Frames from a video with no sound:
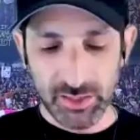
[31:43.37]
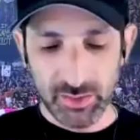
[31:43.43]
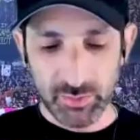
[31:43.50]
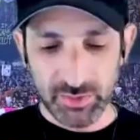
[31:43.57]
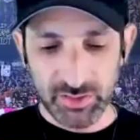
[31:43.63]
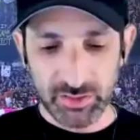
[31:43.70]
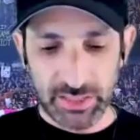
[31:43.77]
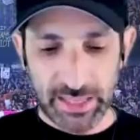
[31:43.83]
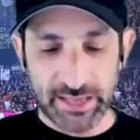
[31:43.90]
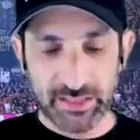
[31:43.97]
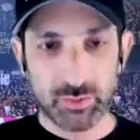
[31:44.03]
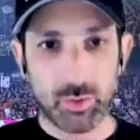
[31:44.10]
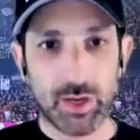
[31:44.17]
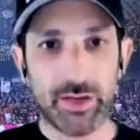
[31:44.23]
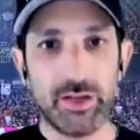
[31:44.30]
was the
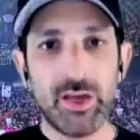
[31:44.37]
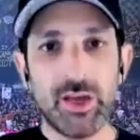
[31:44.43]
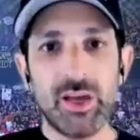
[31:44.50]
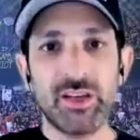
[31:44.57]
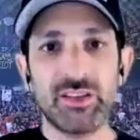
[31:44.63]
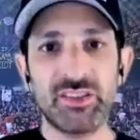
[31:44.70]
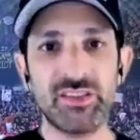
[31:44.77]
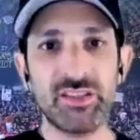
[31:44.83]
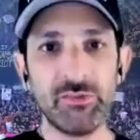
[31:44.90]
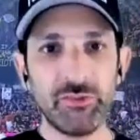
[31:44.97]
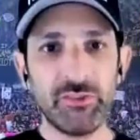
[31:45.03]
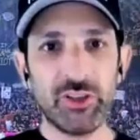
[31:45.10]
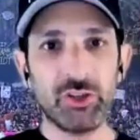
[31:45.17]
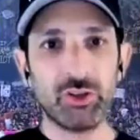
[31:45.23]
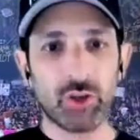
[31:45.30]
last one. Does it
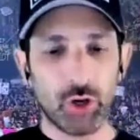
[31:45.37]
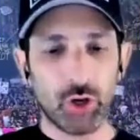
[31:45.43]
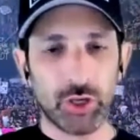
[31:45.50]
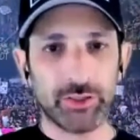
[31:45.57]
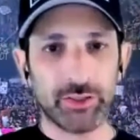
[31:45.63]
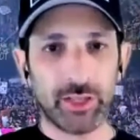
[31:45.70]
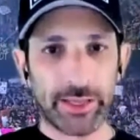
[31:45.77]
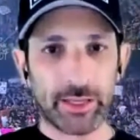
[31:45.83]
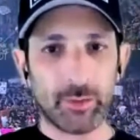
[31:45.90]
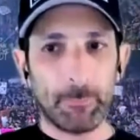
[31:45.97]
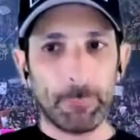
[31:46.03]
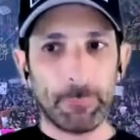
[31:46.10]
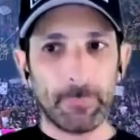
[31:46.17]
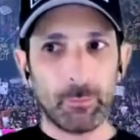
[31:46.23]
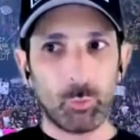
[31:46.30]
feel good, like
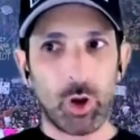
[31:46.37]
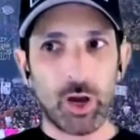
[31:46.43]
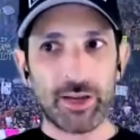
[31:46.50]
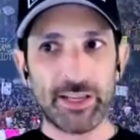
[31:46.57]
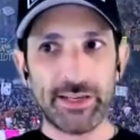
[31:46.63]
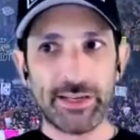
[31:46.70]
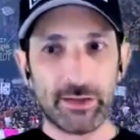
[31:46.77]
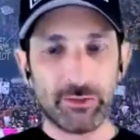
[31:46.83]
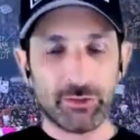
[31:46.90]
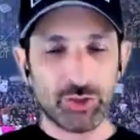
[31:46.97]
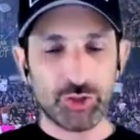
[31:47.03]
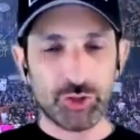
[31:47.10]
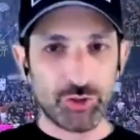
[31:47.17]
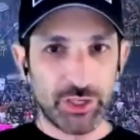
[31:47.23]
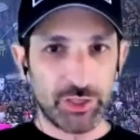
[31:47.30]
walking down the
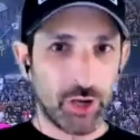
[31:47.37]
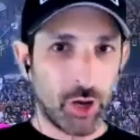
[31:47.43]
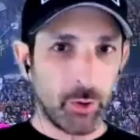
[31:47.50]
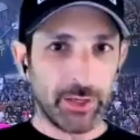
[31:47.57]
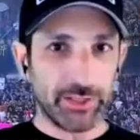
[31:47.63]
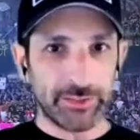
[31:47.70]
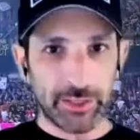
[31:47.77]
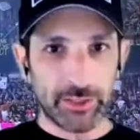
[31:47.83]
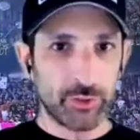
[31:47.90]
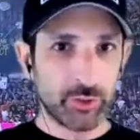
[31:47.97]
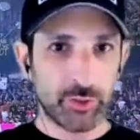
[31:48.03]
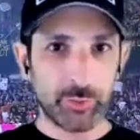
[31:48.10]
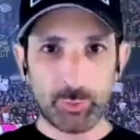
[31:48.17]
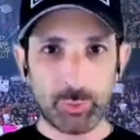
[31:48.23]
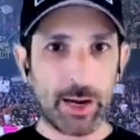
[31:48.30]
street, knowing that you
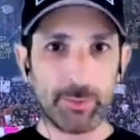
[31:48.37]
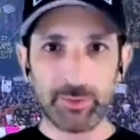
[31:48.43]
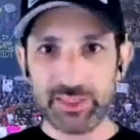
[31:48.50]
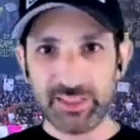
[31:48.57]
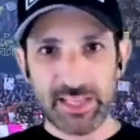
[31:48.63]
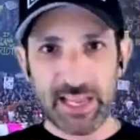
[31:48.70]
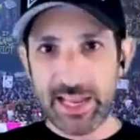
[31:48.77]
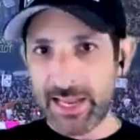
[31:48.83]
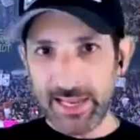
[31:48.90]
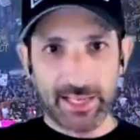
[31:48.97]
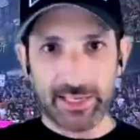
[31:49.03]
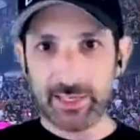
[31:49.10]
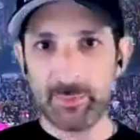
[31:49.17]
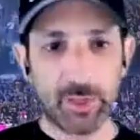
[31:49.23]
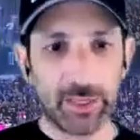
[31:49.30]
could probably take
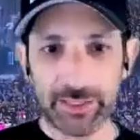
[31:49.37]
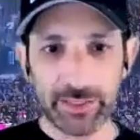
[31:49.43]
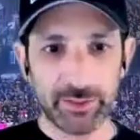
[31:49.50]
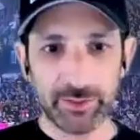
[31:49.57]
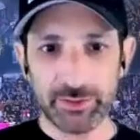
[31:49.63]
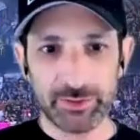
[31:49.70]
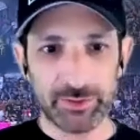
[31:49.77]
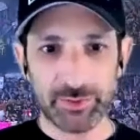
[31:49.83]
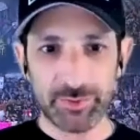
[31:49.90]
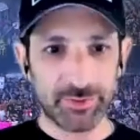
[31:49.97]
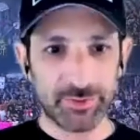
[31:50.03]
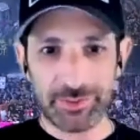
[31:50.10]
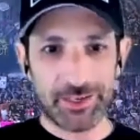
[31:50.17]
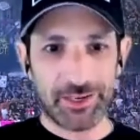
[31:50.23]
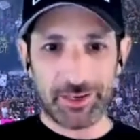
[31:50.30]
anybody who's,
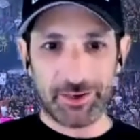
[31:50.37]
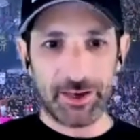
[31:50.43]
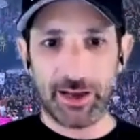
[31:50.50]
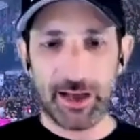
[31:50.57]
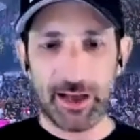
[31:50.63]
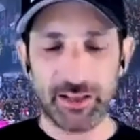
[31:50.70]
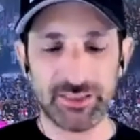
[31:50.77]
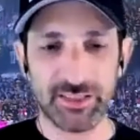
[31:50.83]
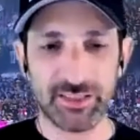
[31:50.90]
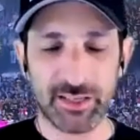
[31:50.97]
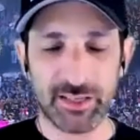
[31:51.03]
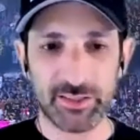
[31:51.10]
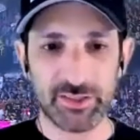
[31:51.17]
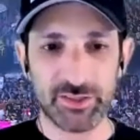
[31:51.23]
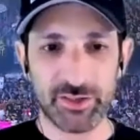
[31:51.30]
else is
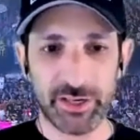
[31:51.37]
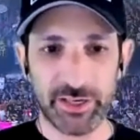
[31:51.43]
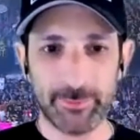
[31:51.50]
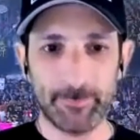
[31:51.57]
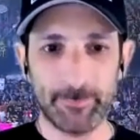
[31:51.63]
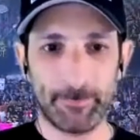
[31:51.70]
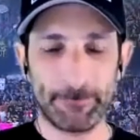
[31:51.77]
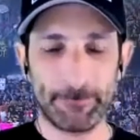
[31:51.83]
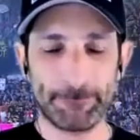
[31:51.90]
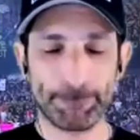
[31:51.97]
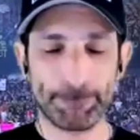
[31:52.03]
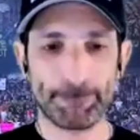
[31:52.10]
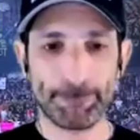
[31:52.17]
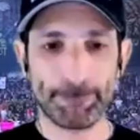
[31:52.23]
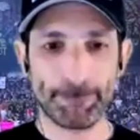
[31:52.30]
on the street
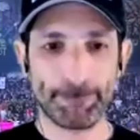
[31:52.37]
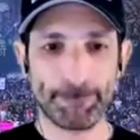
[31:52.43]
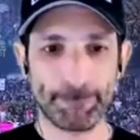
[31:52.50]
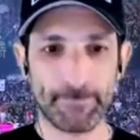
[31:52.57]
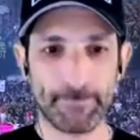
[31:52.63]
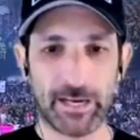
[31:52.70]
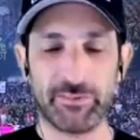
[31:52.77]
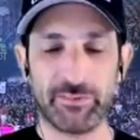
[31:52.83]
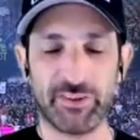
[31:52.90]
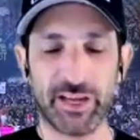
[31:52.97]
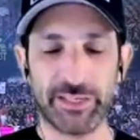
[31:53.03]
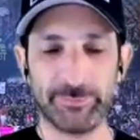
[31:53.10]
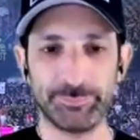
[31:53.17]
in a fight?